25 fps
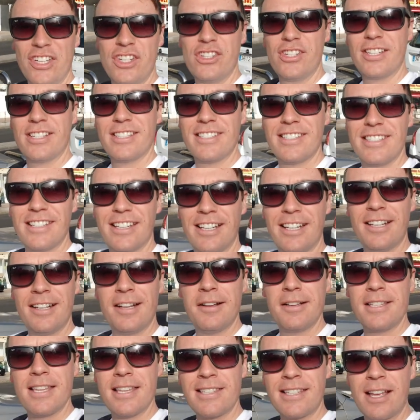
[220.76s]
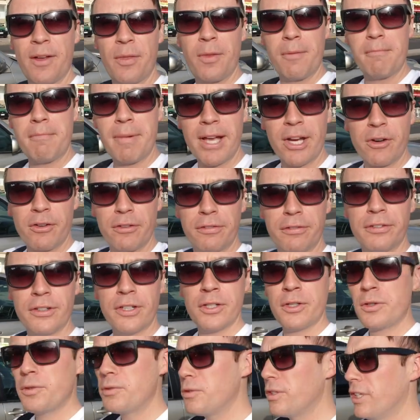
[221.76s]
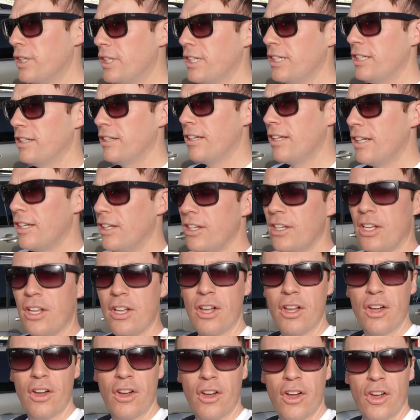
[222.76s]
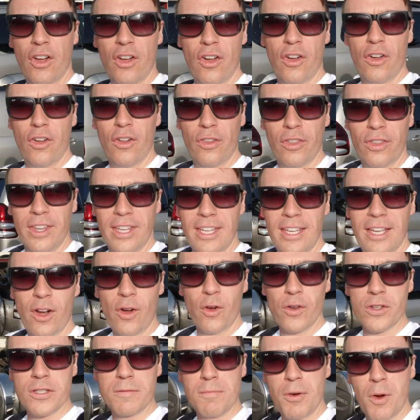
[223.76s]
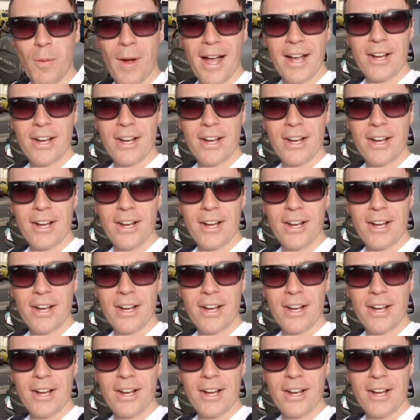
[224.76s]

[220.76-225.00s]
Just testing out the microphone on the Osmo